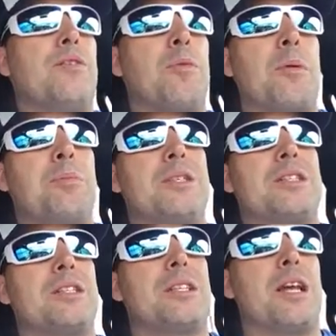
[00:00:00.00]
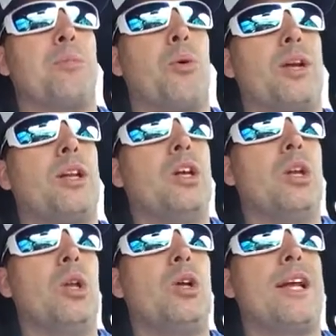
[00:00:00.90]
from a business standpoint,
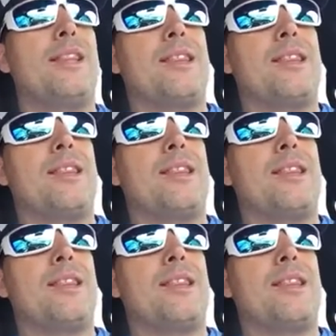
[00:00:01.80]
look at